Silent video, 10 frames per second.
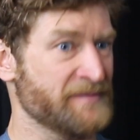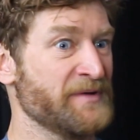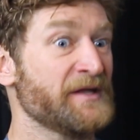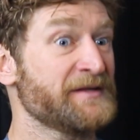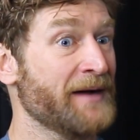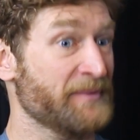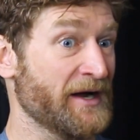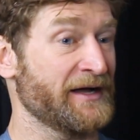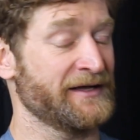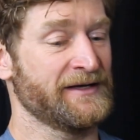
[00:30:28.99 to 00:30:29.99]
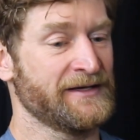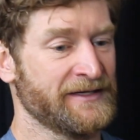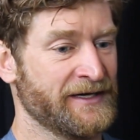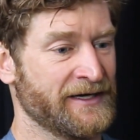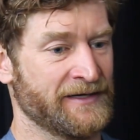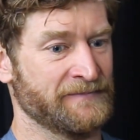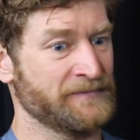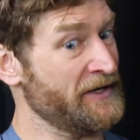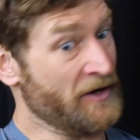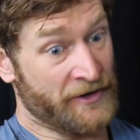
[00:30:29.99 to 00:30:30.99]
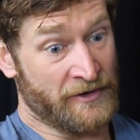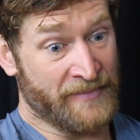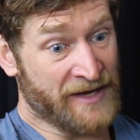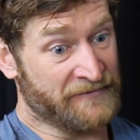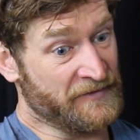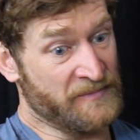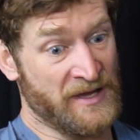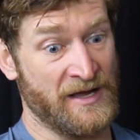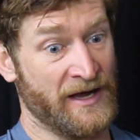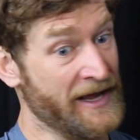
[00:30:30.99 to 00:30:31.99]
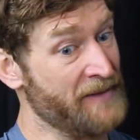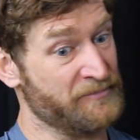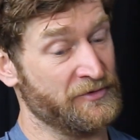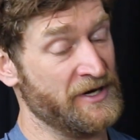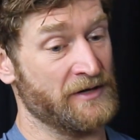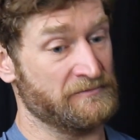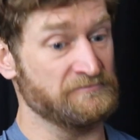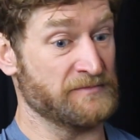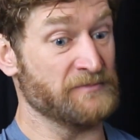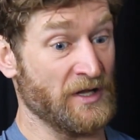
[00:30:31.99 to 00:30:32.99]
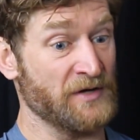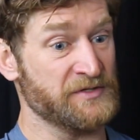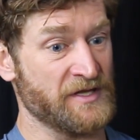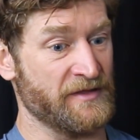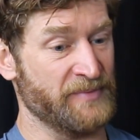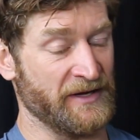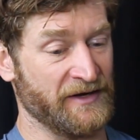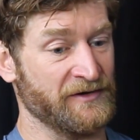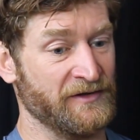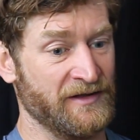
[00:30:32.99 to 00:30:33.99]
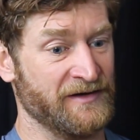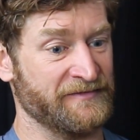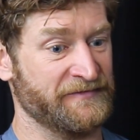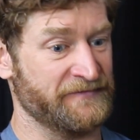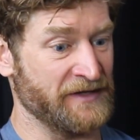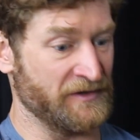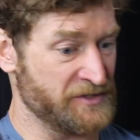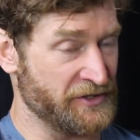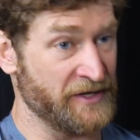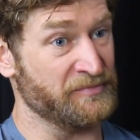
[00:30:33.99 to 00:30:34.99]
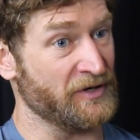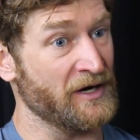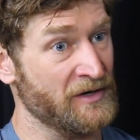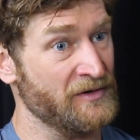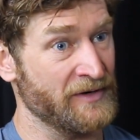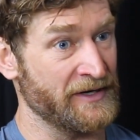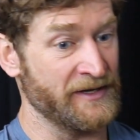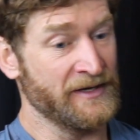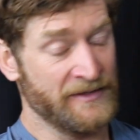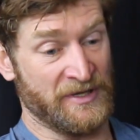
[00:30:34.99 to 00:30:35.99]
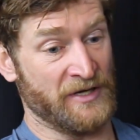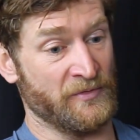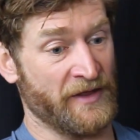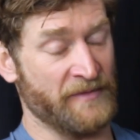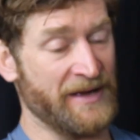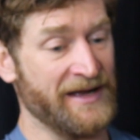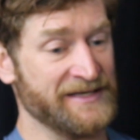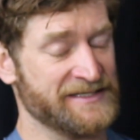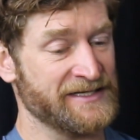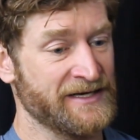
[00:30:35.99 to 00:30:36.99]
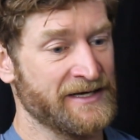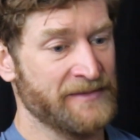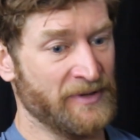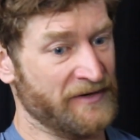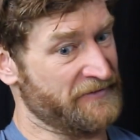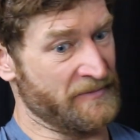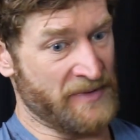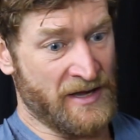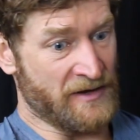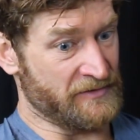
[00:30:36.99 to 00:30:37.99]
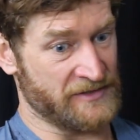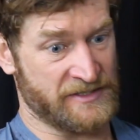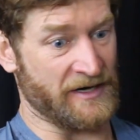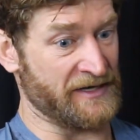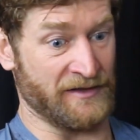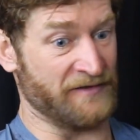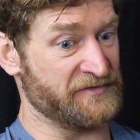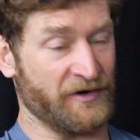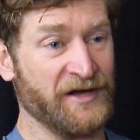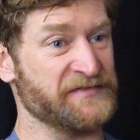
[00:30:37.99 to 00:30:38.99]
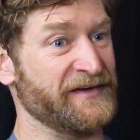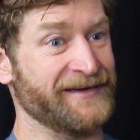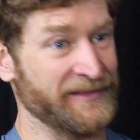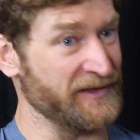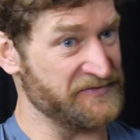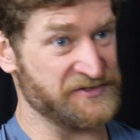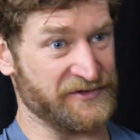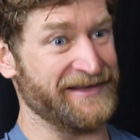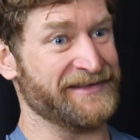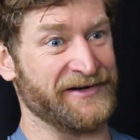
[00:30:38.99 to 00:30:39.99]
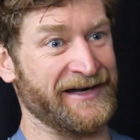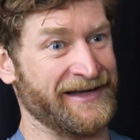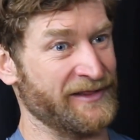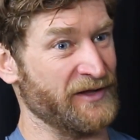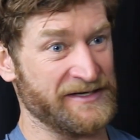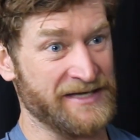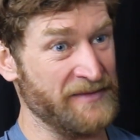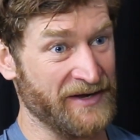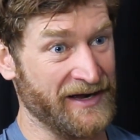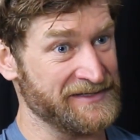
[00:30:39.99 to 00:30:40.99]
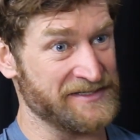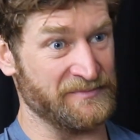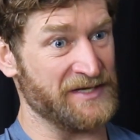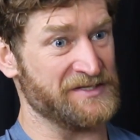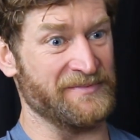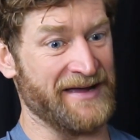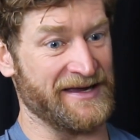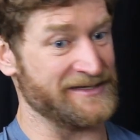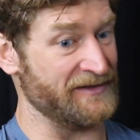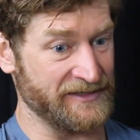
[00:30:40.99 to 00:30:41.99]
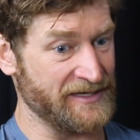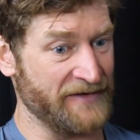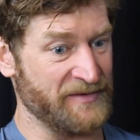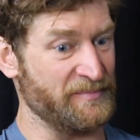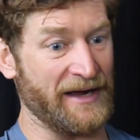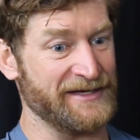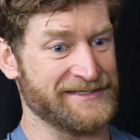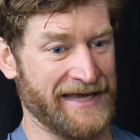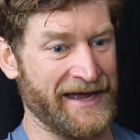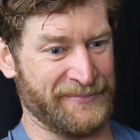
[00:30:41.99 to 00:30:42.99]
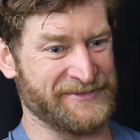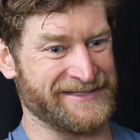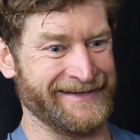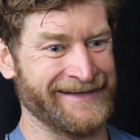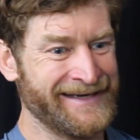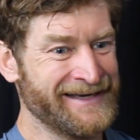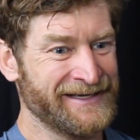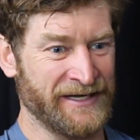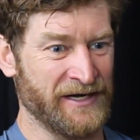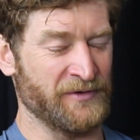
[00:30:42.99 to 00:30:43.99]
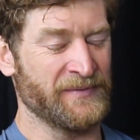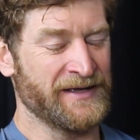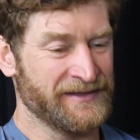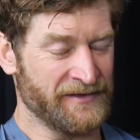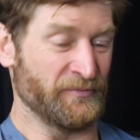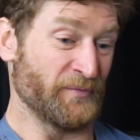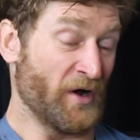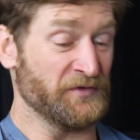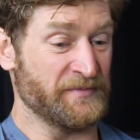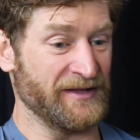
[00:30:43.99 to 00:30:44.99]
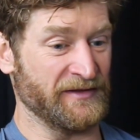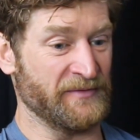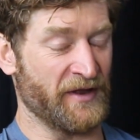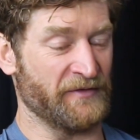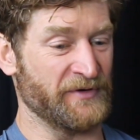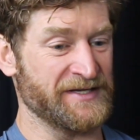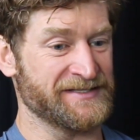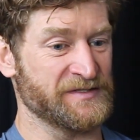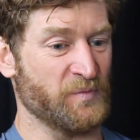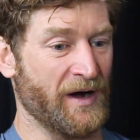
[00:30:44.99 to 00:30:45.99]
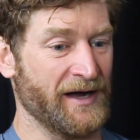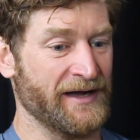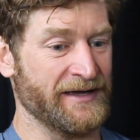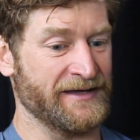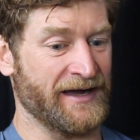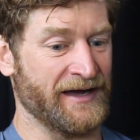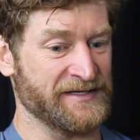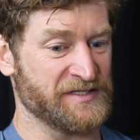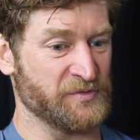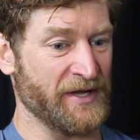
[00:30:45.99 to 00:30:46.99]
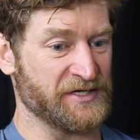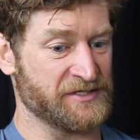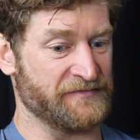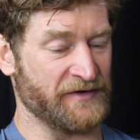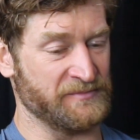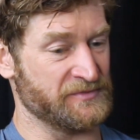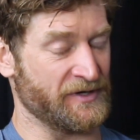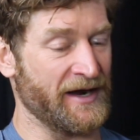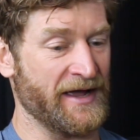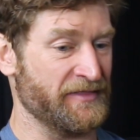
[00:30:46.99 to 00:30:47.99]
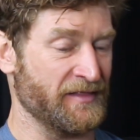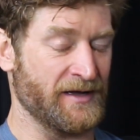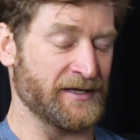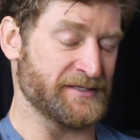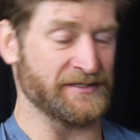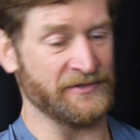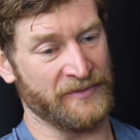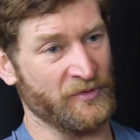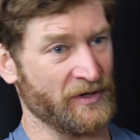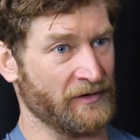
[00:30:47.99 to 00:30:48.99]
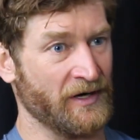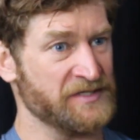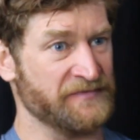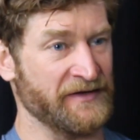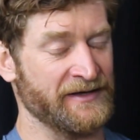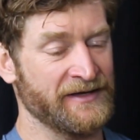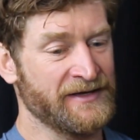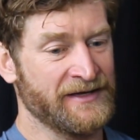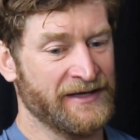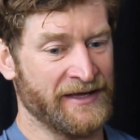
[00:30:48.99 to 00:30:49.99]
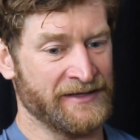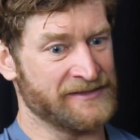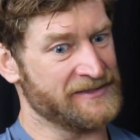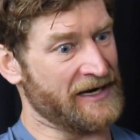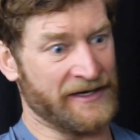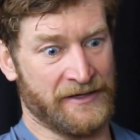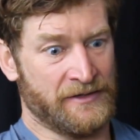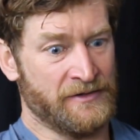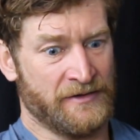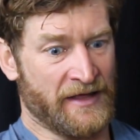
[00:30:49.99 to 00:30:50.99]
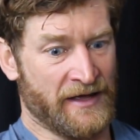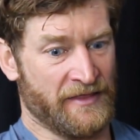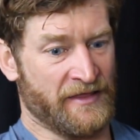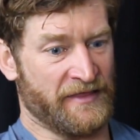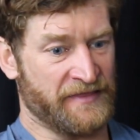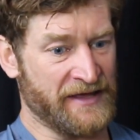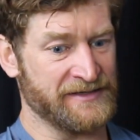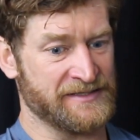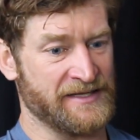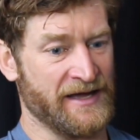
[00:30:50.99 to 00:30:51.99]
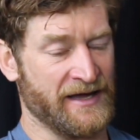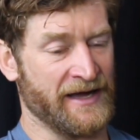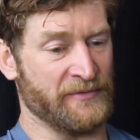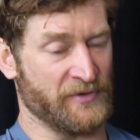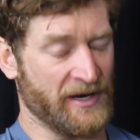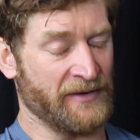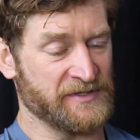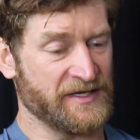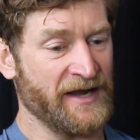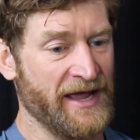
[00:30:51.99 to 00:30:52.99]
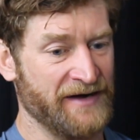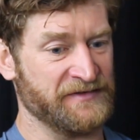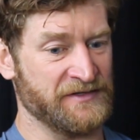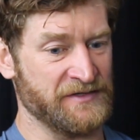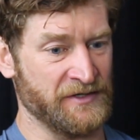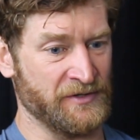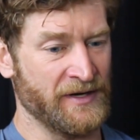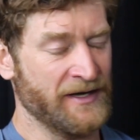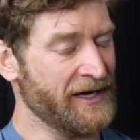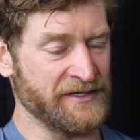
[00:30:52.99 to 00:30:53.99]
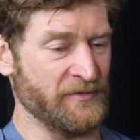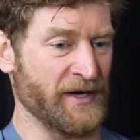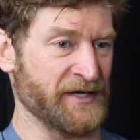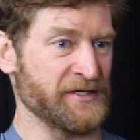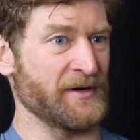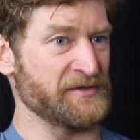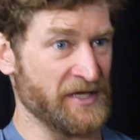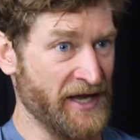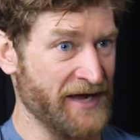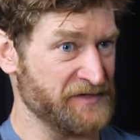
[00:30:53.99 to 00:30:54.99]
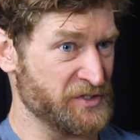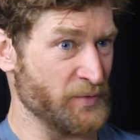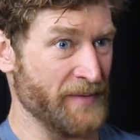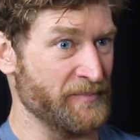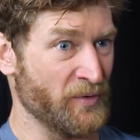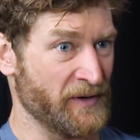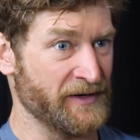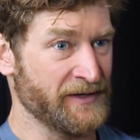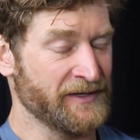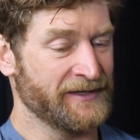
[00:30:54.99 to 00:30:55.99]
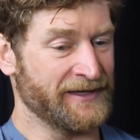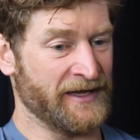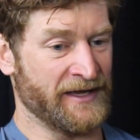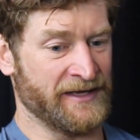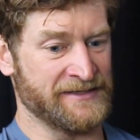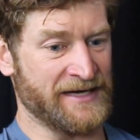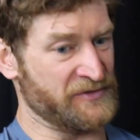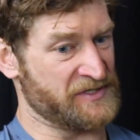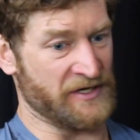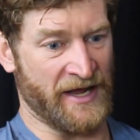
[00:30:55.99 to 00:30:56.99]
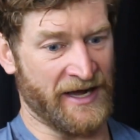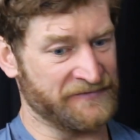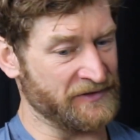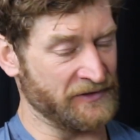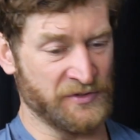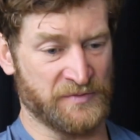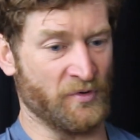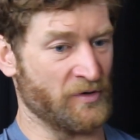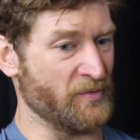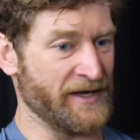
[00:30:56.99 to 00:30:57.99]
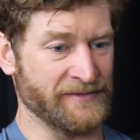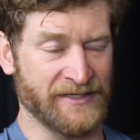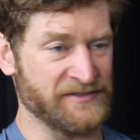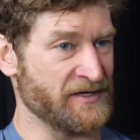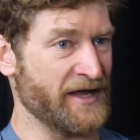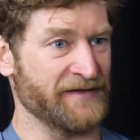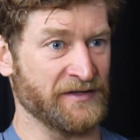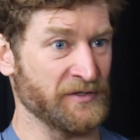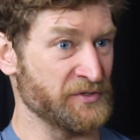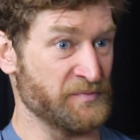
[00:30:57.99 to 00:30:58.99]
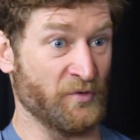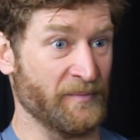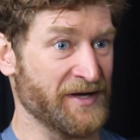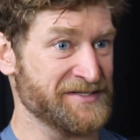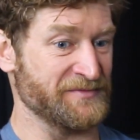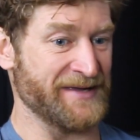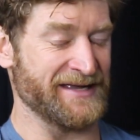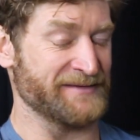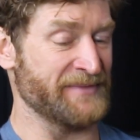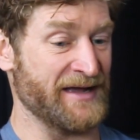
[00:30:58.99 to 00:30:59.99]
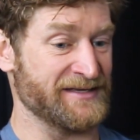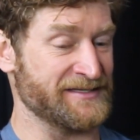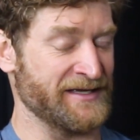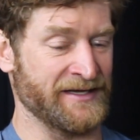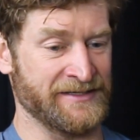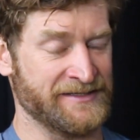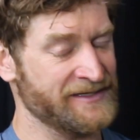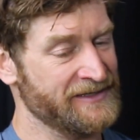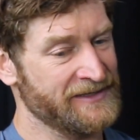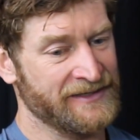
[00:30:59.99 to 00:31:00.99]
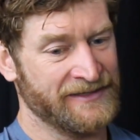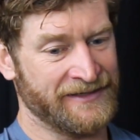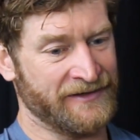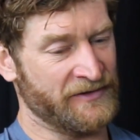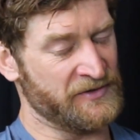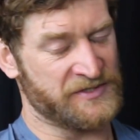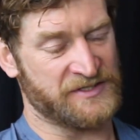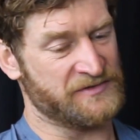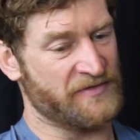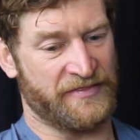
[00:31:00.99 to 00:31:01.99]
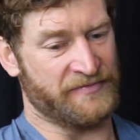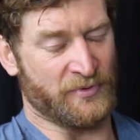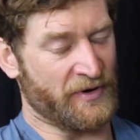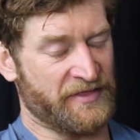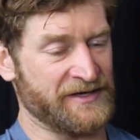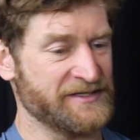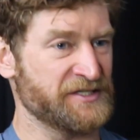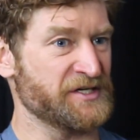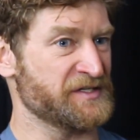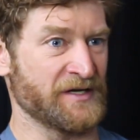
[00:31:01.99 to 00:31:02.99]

to be the top guy. Um, and Ironman for me, I got pretty close to the pinnacle of you know turning pro and being one of the best. But for me, it was I loved CrossFit. I loved strength training. I liked keeping on some muscle mass. I liked having biceps, and you know, the ultimately one of the reasons why I switched from triathlon to doing more CrossFit is I knew that the things that I, I was going to have to do, I didn't want to do. I was going to have to swim more, and I was going to have to lose more weight. I was going to have to lose more muscle ma mass, and you know, those were things I just